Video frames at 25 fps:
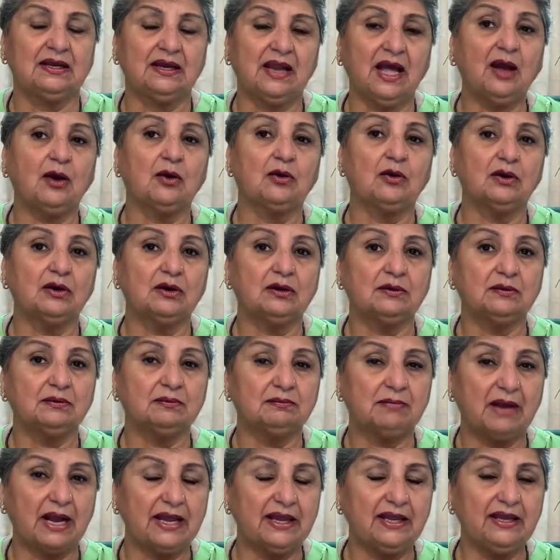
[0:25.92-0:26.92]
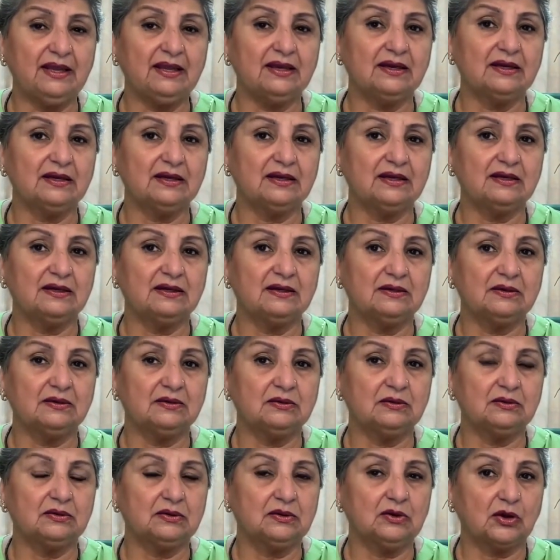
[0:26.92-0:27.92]
Now, my
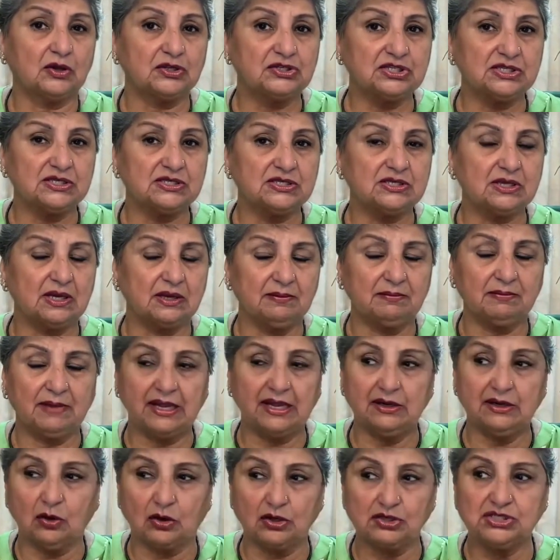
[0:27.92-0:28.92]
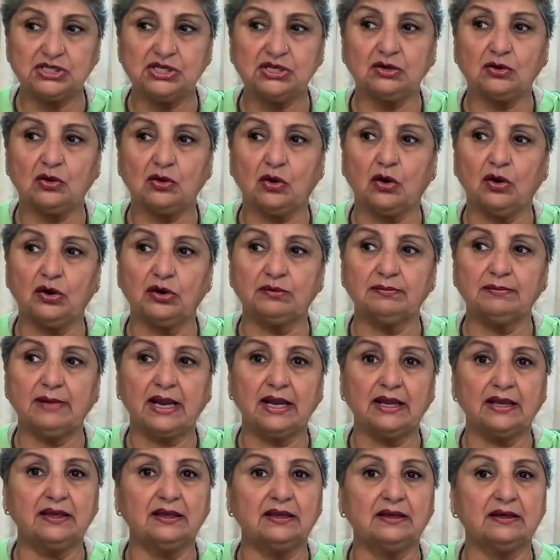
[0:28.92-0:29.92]
logic or
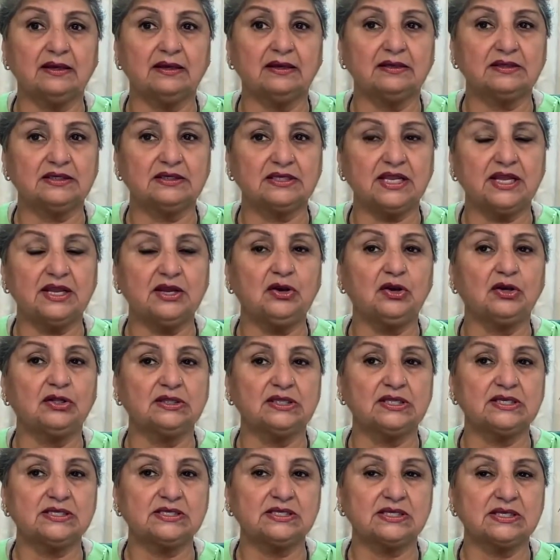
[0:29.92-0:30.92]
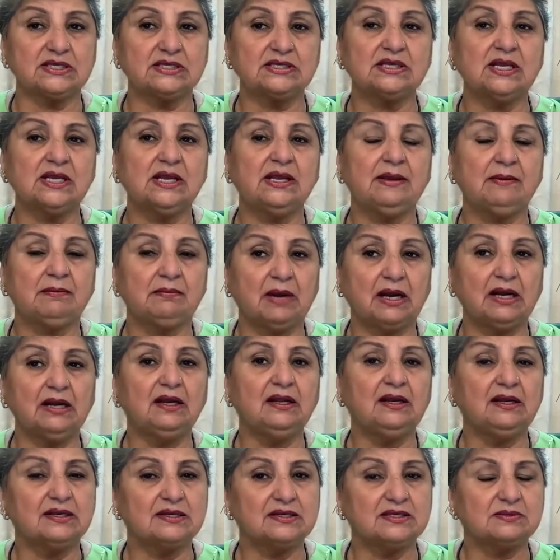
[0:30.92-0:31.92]
my take on this is,
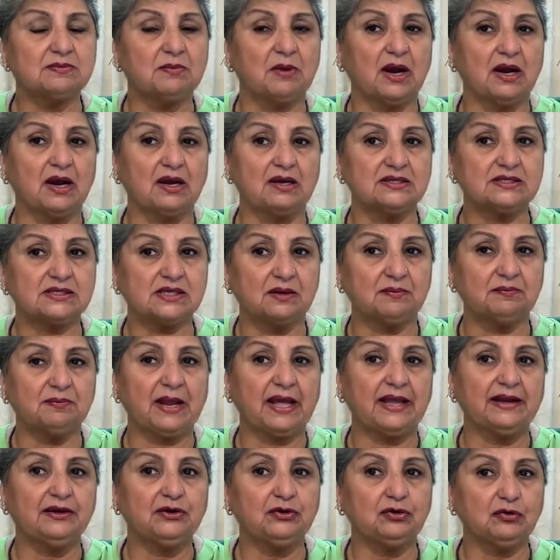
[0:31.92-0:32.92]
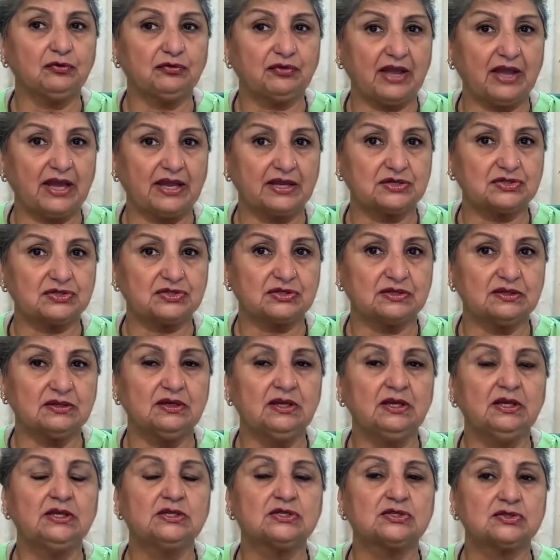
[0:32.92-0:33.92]
Mangal is Mars, a planet of action.
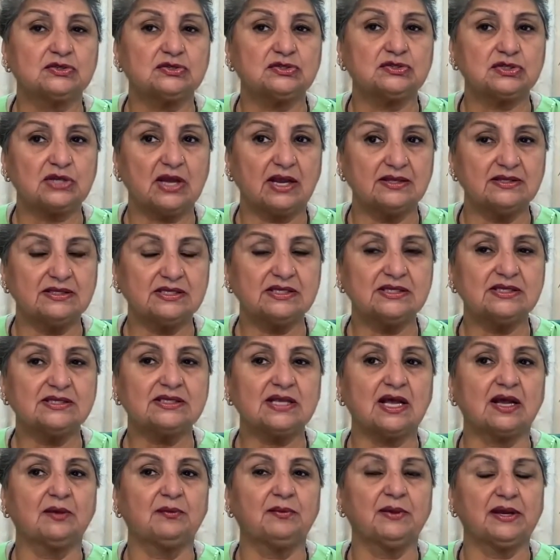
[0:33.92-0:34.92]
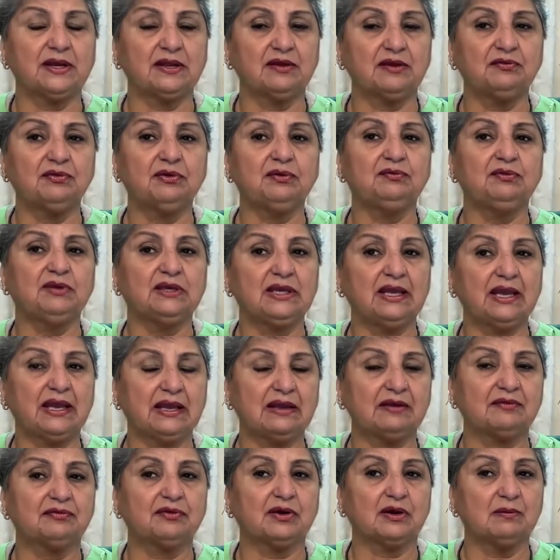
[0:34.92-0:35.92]
So chances are whenever we
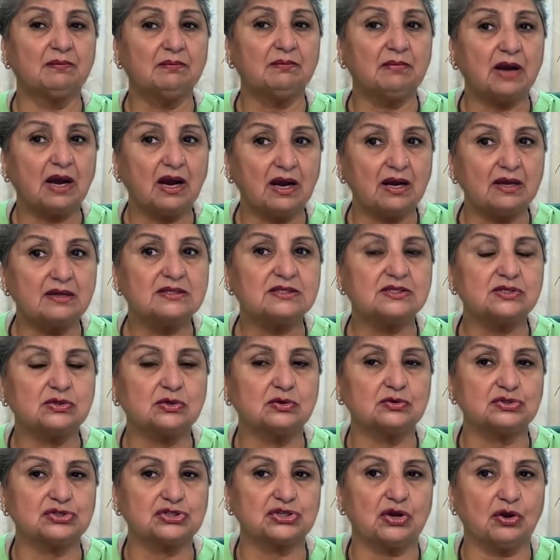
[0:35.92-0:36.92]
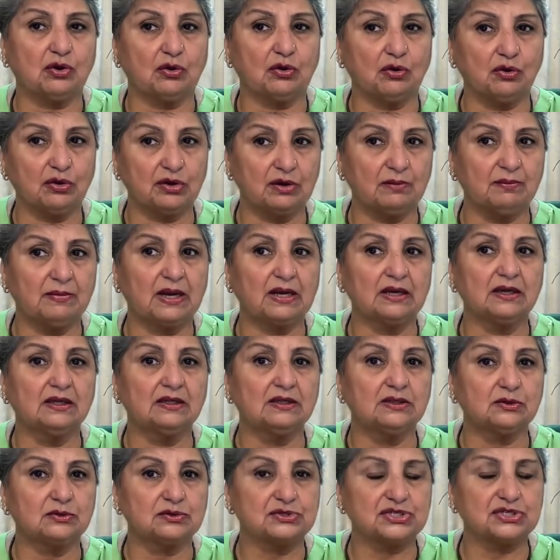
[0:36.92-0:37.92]
have a Mars dosha or a
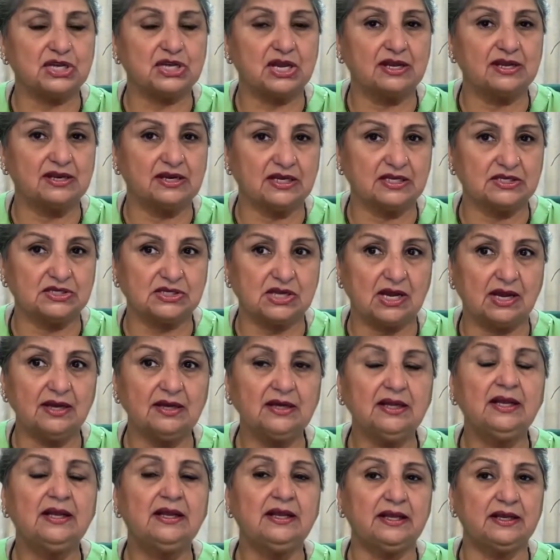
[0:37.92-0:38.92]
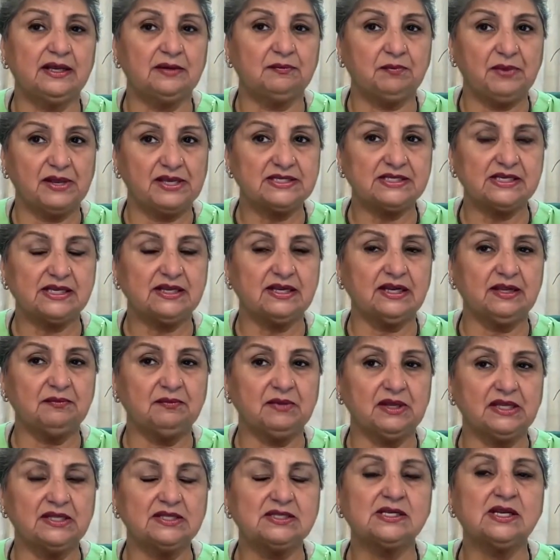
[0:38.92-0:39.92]
Mangal dosha in a chart, it basically
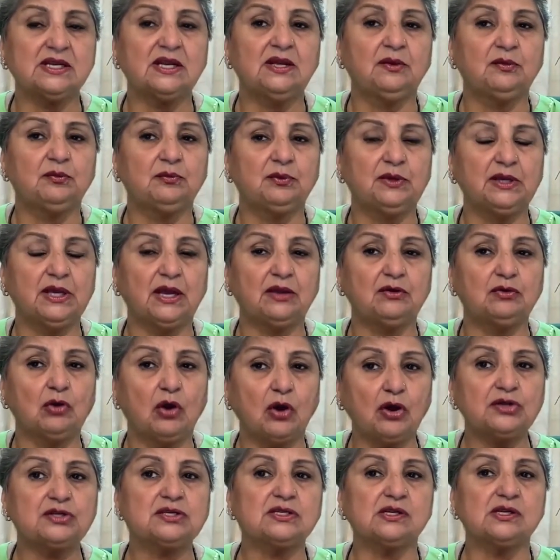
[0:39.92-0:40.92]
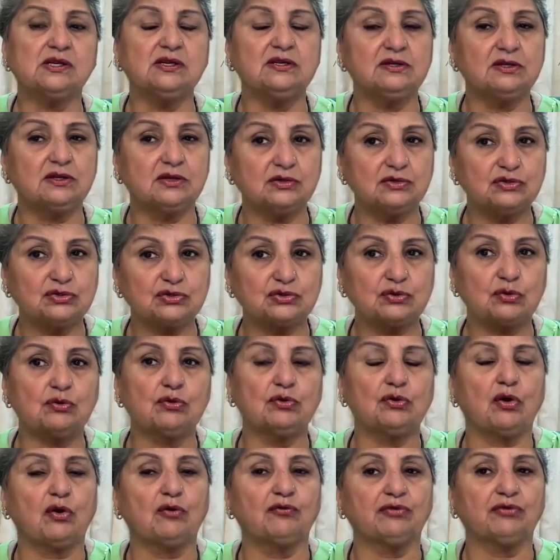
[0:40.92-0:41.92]
means we are not in
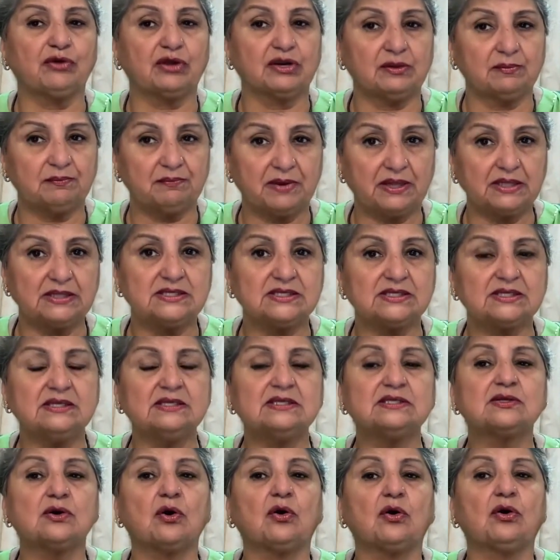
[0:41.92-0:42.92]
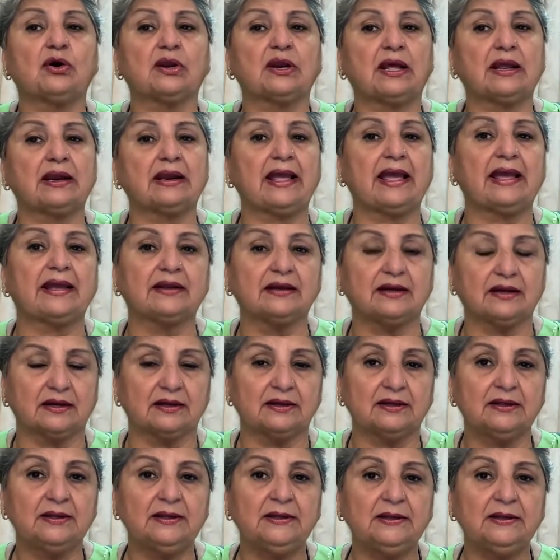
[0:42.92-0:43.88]
control of our impulses or our anger.